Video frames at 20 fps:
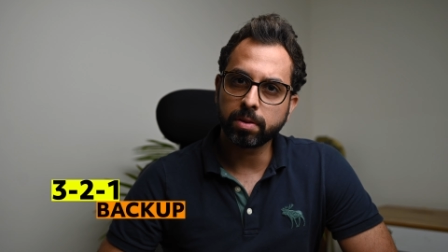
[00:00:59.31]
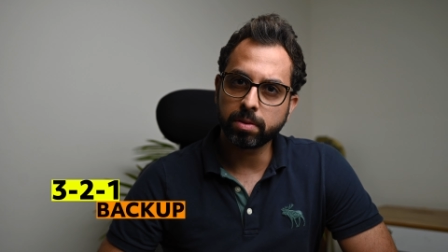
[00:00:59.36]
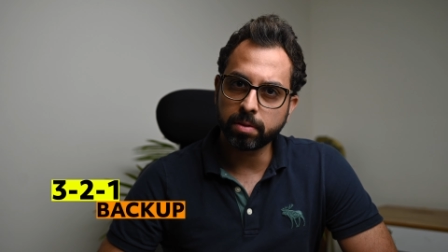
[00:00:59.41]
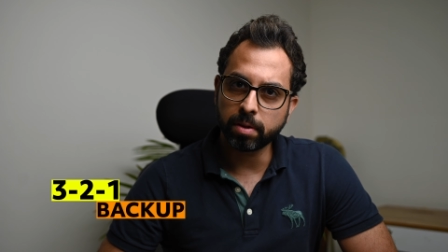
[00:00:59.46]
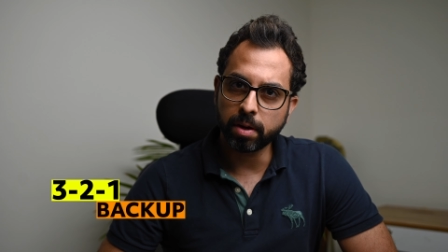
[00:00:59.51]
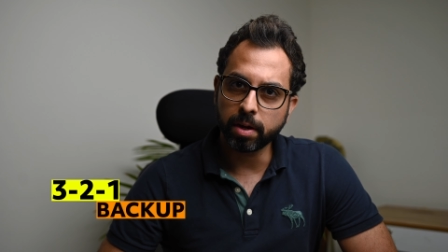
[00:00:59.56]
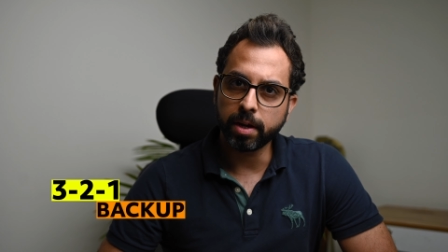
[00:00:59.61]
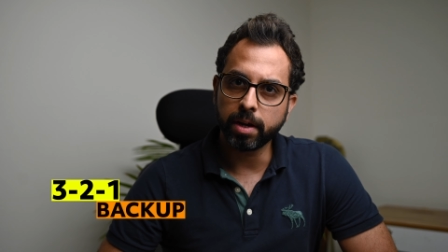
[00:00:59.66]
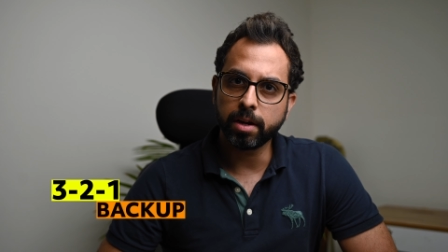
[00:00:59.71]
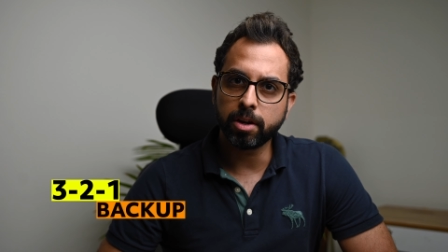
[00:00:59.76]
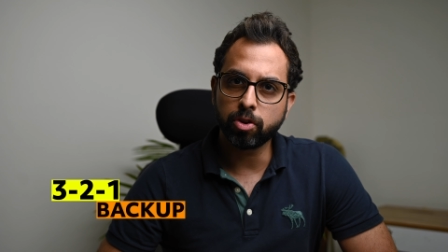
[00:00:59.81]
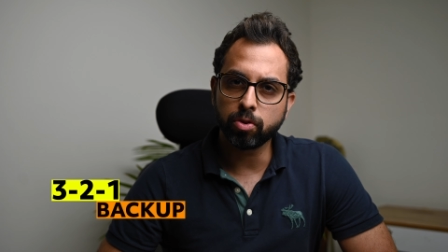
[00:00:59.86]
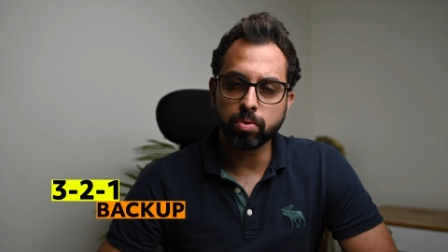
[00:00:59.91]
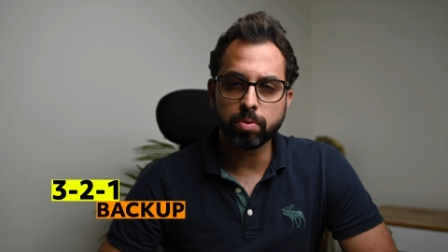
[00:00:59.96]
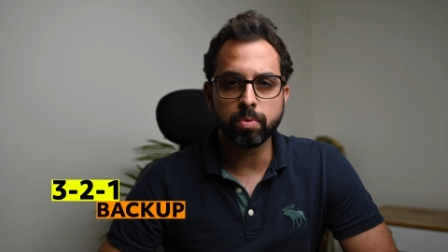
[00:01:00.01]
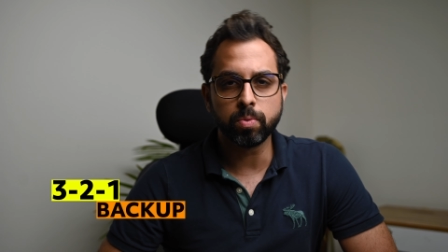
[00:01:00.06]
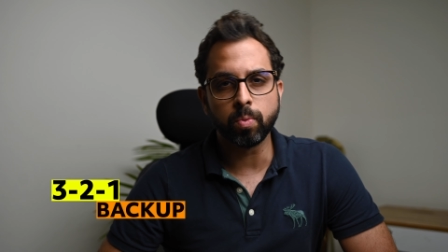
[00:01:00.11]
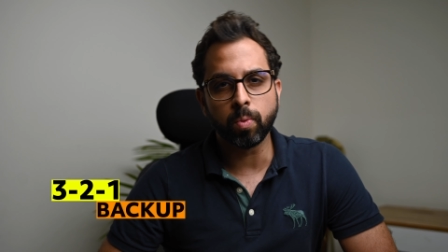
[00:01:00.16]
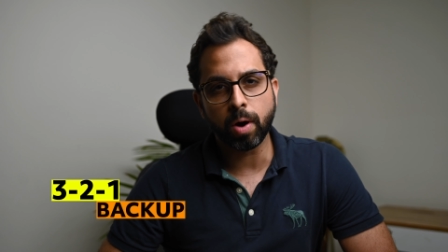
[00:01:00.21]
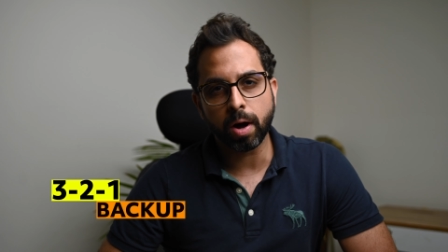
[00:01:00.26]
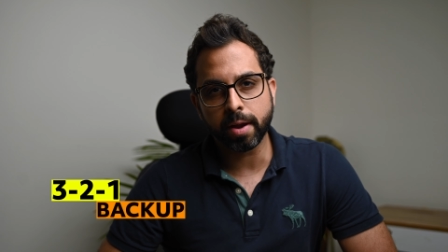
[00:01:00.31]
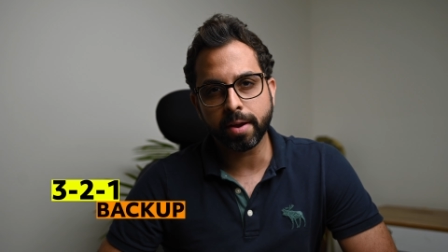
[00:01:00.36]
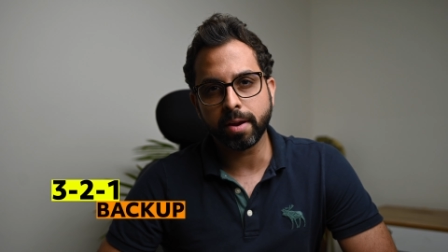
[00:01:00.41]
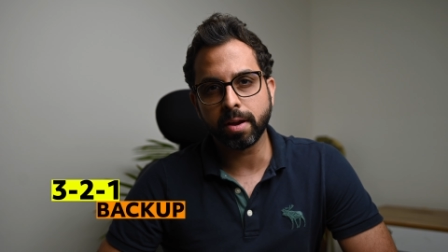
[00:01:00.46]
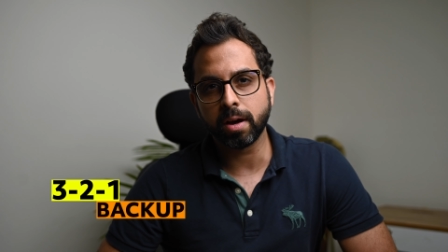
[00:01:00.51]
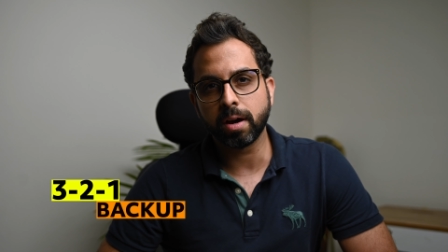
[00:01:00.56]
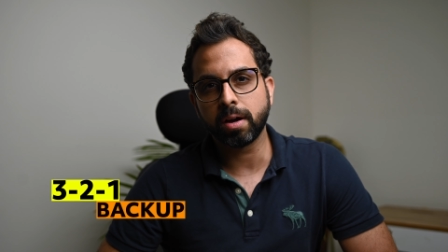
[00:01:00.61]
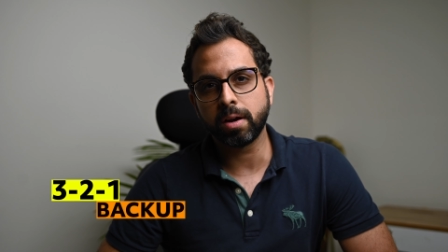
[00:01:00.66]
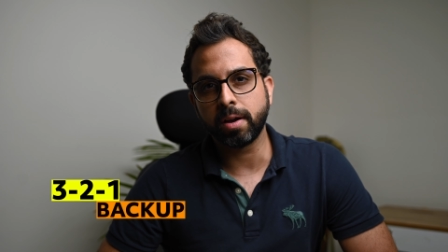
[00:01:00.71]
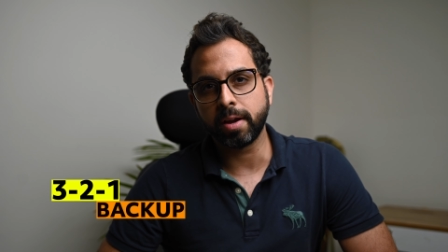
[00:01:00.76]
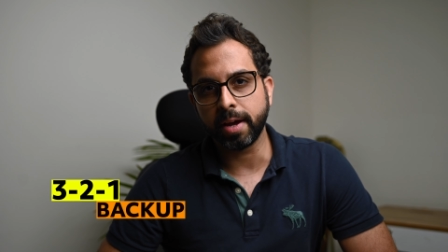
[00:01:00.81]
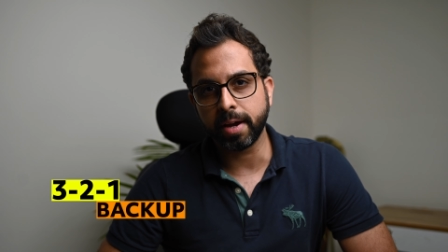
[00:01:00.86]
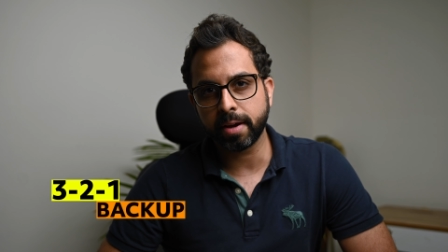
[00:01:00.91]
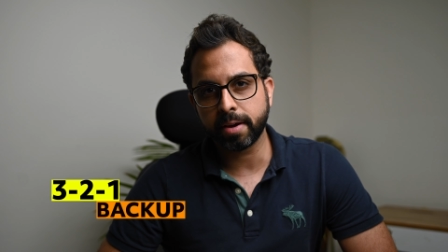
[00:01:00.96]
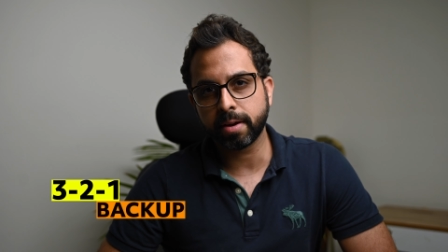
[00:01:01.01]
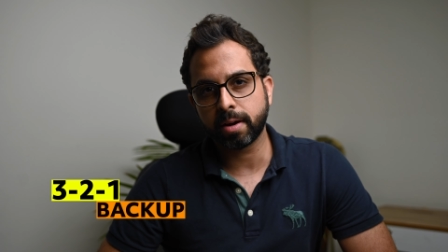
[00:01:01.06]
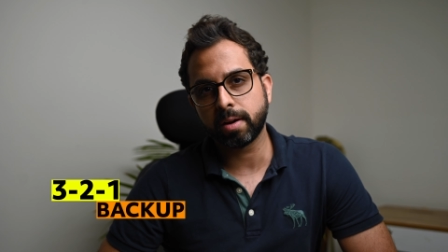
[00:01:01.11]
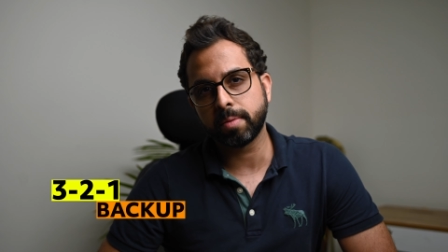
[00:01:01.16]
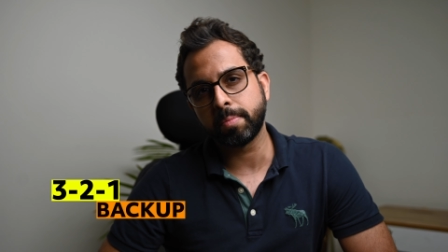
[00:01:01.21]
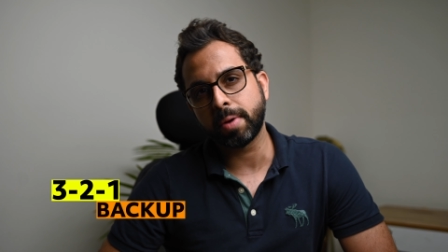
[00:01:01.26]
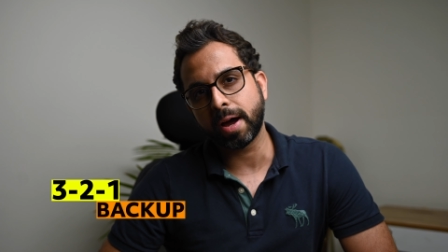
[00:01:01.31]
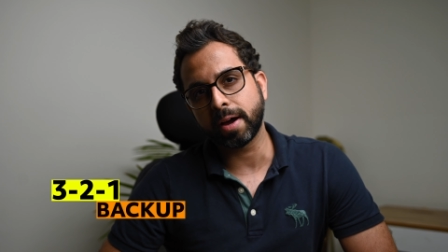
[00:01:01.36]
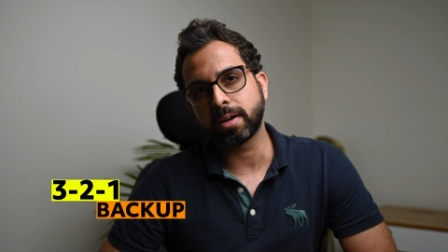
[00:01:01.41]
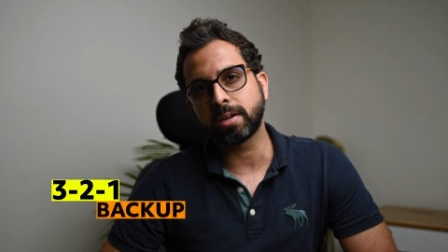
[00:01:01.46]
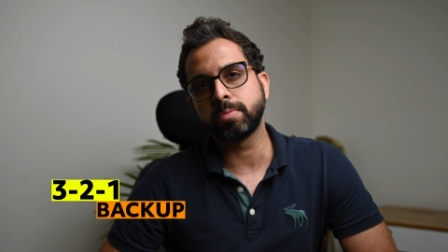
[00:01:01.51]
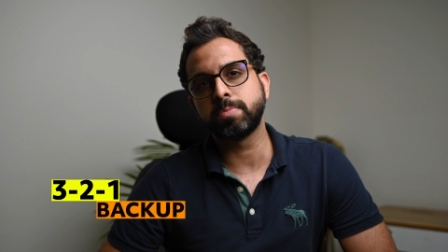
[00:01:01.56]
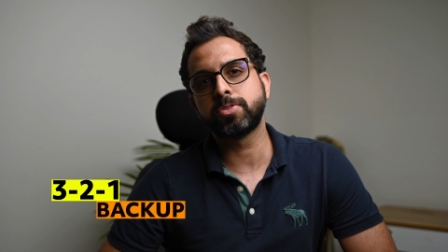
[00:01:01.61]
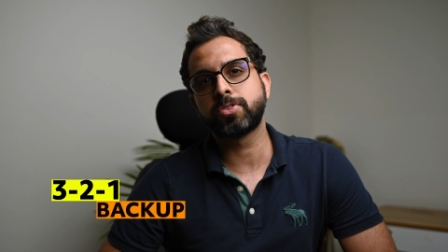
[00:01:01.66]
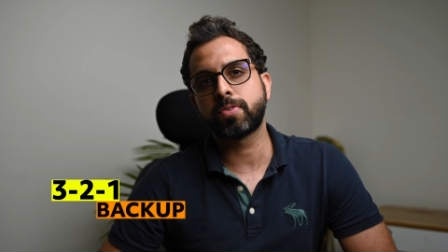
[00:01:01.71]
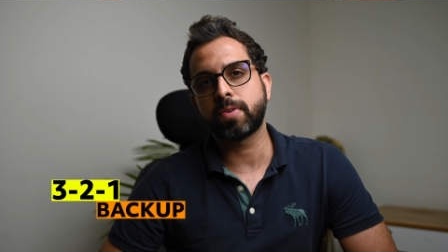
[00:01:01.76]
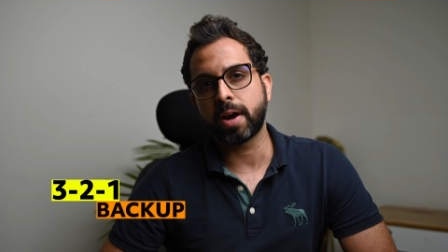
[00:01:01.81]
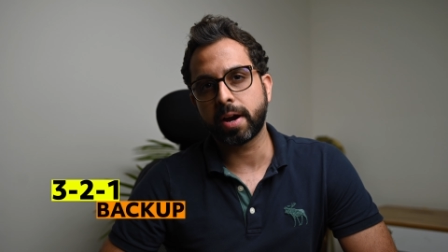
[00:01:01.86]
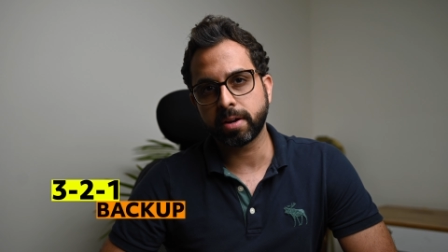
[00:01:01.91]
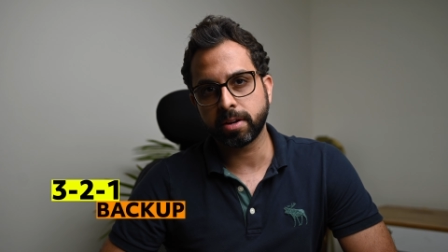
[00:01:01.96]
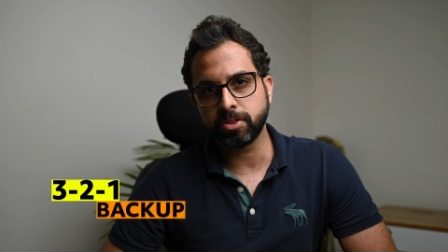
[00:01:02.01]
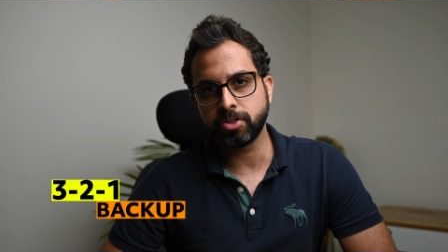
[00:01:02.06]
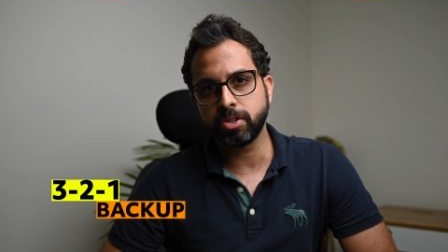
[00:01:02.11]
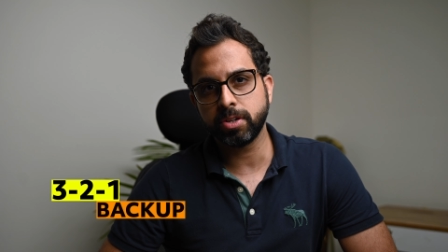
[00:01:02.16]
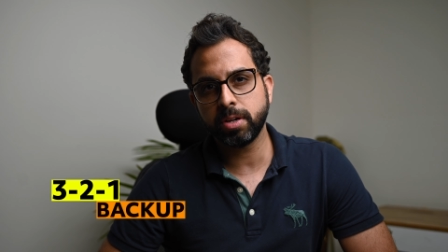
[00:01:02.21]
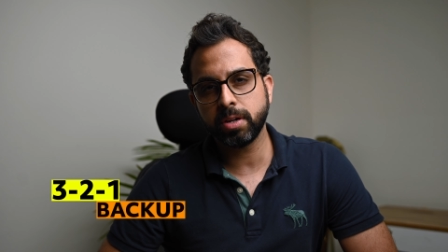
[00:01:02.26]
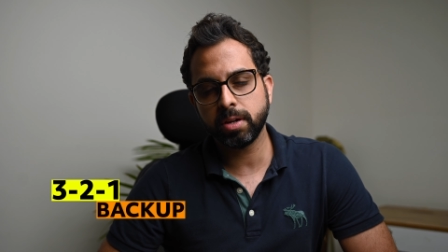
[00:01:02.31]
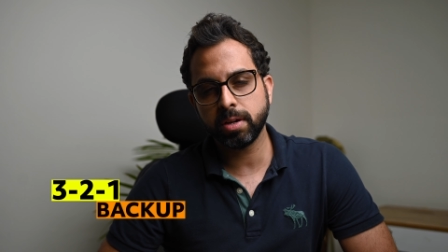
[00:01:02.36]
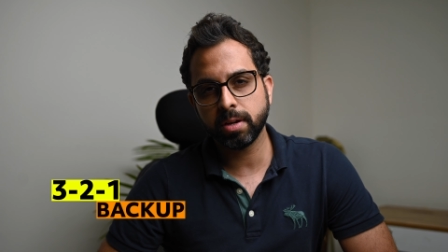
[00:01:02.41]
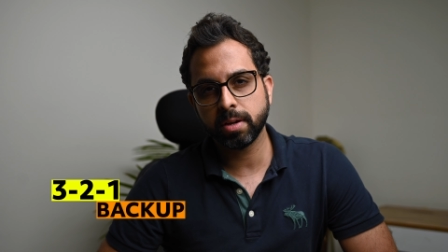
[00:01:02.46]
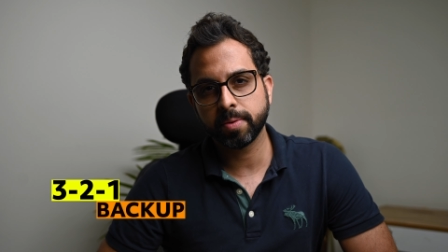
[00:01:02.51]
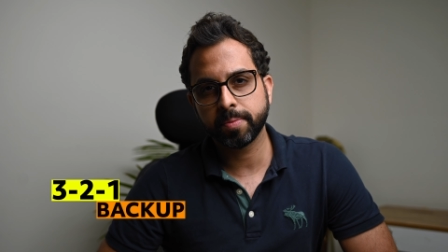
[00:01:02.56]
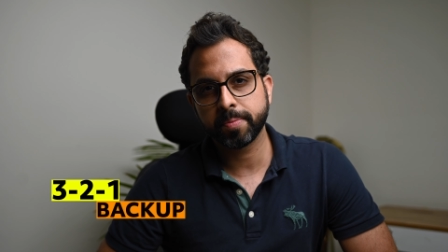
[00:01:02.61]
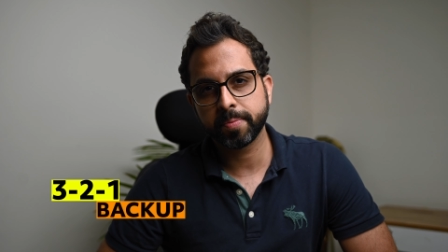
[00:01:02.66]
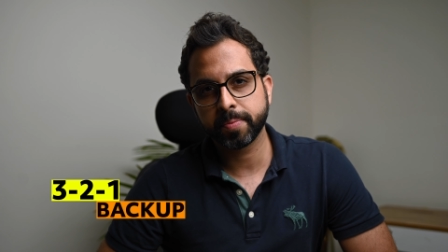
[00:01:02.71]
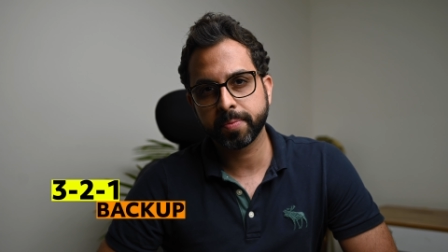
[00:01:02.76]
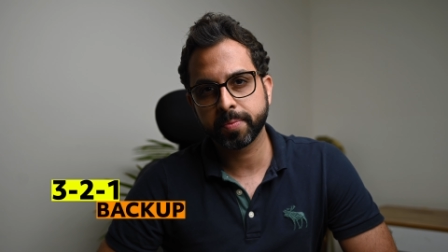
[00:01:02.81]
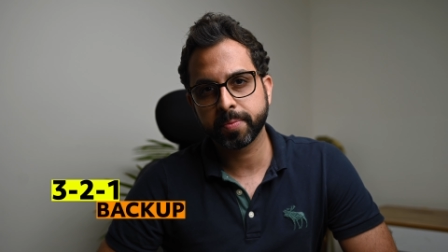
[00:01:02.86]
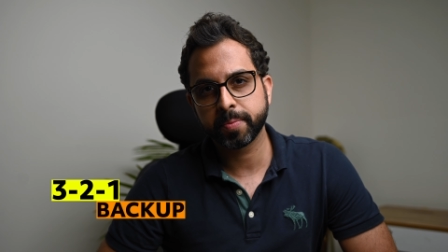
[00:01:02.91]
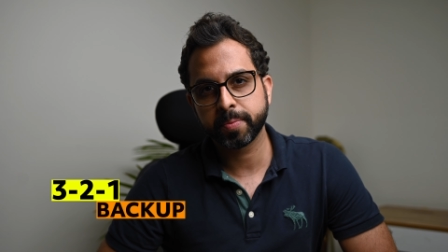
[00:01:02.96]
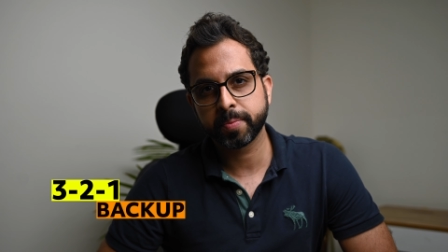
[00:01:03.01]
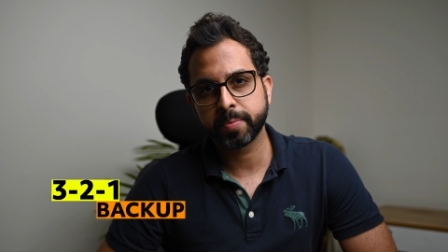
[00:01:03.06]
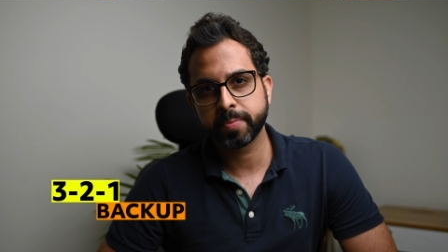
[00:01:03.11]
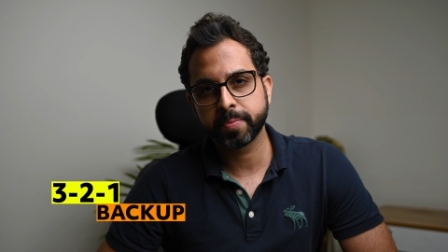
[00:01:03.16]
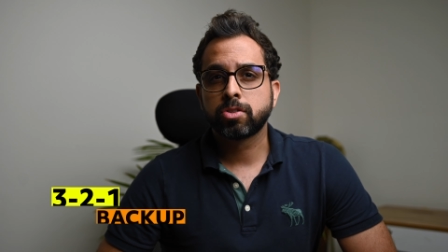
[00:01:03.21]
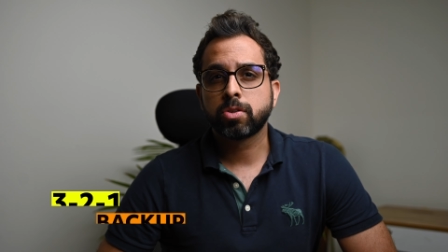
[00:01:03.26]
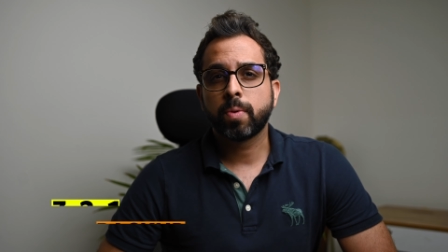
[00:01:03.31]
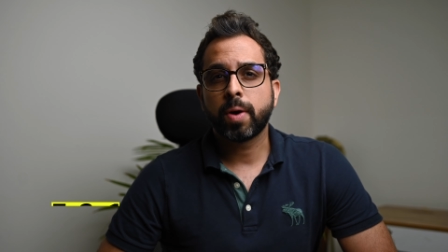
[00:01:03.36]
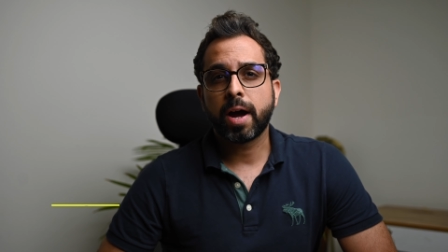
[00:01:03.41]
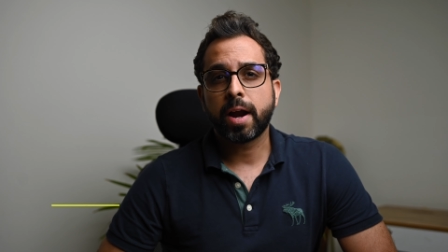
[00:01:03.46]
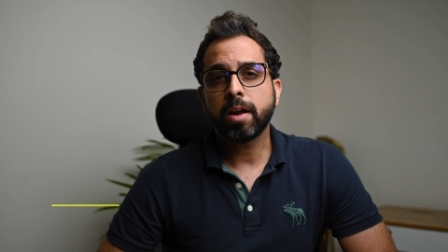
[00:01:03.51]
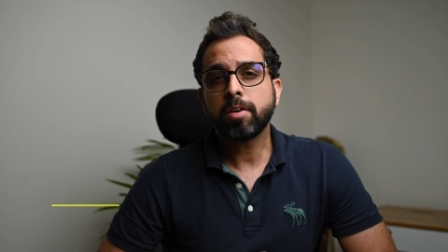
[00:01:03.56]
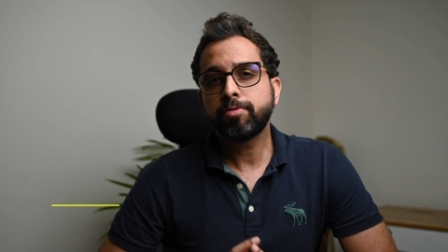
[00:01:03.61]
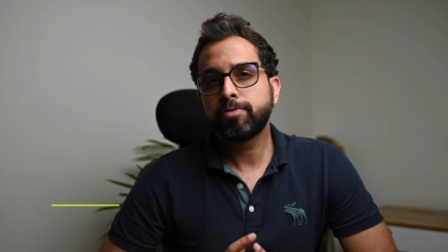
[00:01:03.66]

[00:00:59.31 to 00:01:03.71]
3-2-1 data backup strategy. So at a